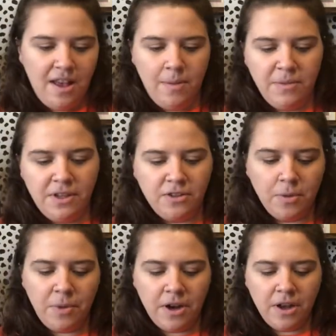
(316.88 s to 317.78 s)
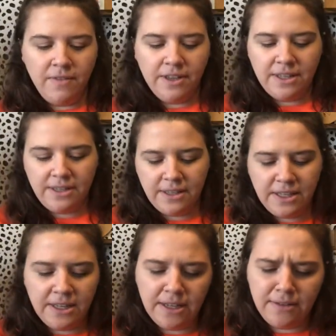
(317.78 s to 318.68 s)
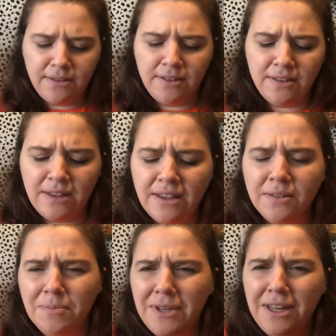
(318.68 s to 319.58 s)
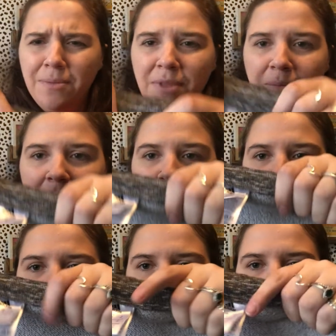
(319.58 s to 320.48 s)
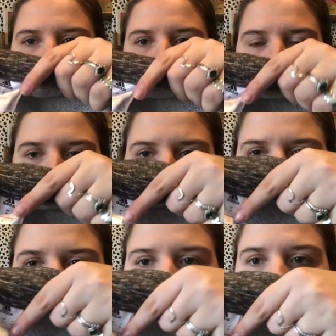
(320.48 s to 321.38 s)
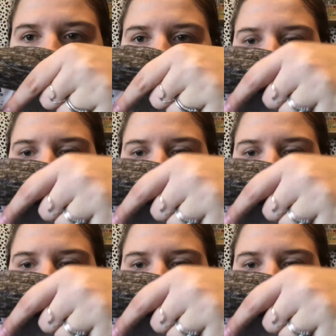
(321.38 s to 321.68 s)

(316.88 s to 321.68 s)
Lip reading: These are a pair of Adidas, size medium. They might be a men's.